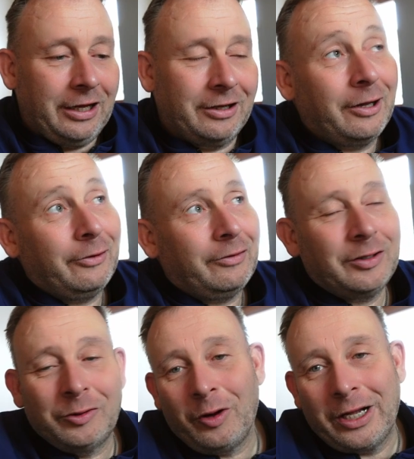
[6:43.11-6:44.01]
And
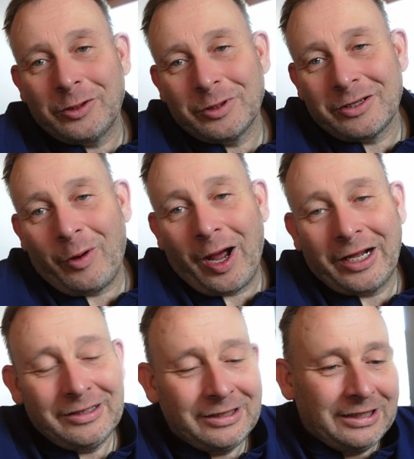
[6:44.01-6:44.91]
you know, I do it a
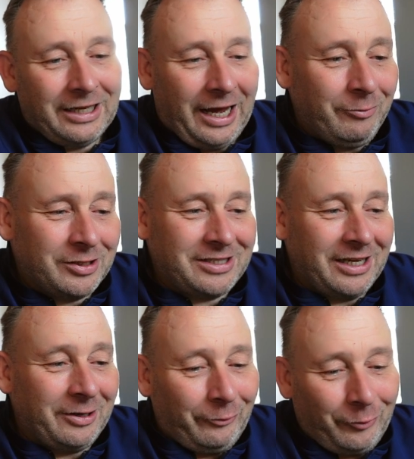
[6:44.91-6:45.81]
while. I would
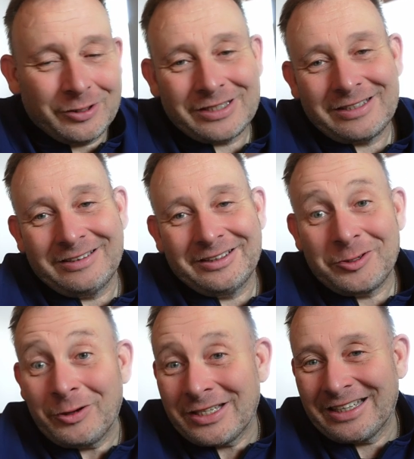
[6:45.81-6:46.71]
say the first
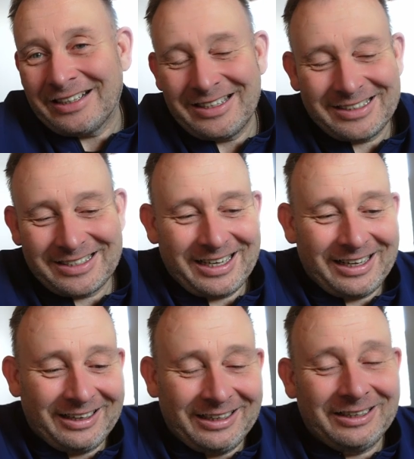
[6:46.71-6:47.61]
terrestrial laser
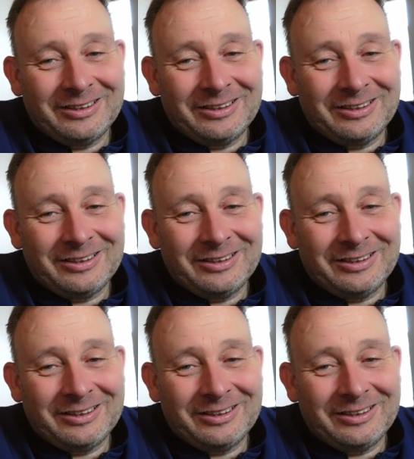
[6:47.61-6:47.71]
scanner